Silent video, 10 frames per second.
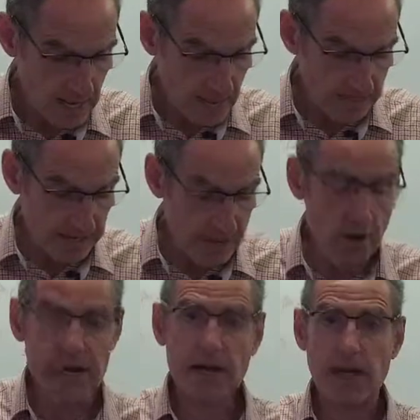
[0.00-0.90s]
But in
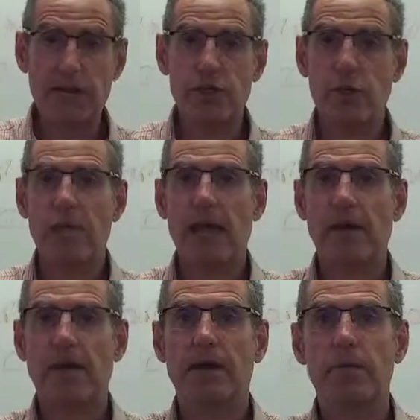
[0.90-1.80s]
1992, it
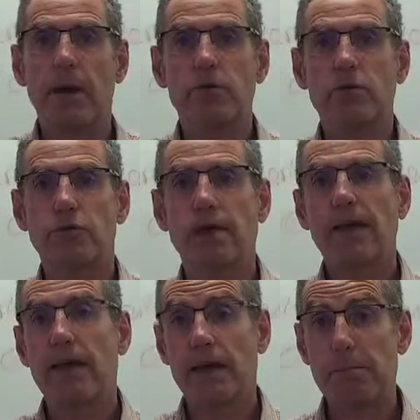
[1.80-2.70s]

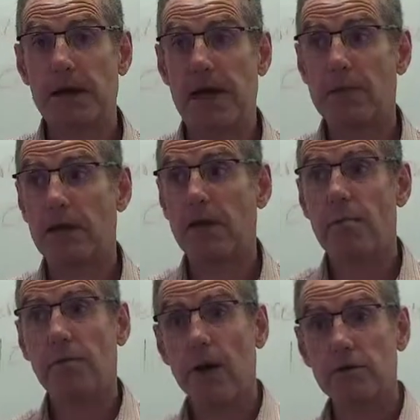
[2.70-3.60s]
became
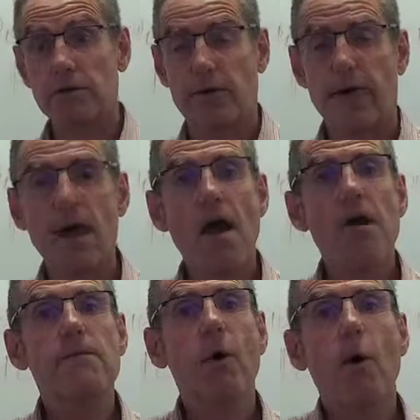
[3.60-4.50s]
compulsory
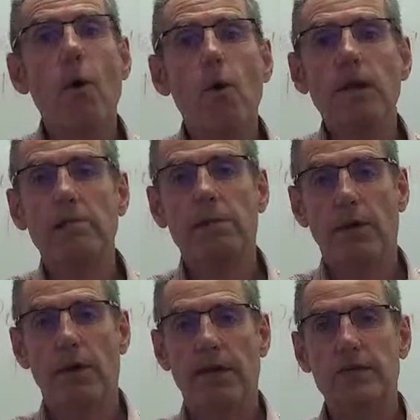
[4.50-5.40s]
for all
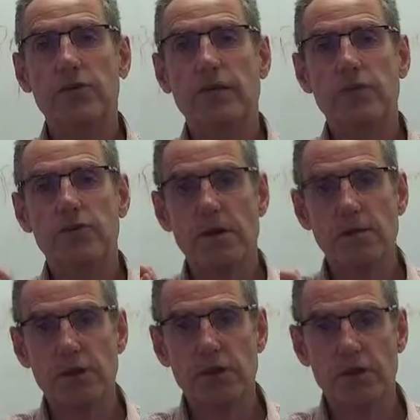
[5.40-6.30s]
employers to
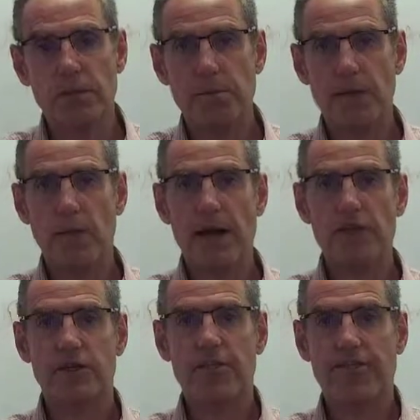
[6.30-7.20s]
contribute
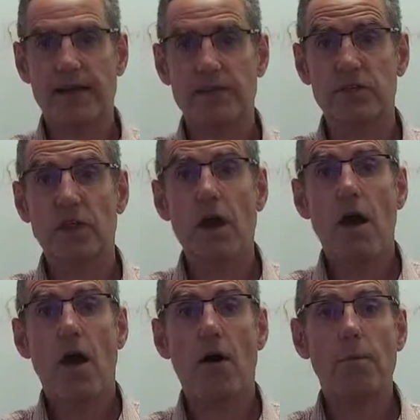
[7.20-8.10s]
superannuation funds
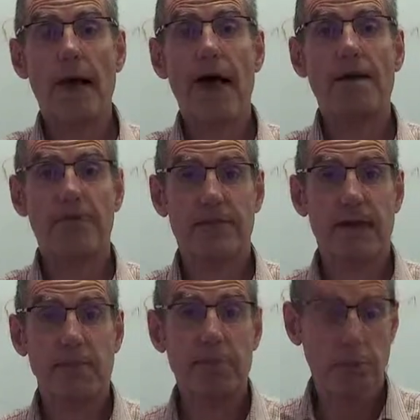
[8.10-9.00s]
on behalf of
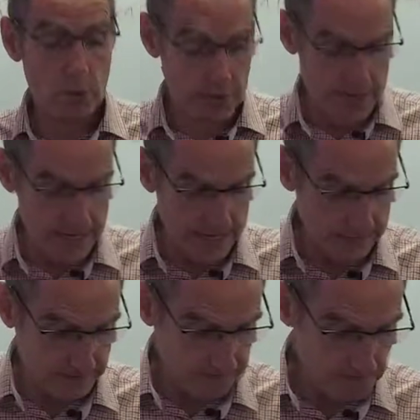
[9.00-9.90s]
their employees.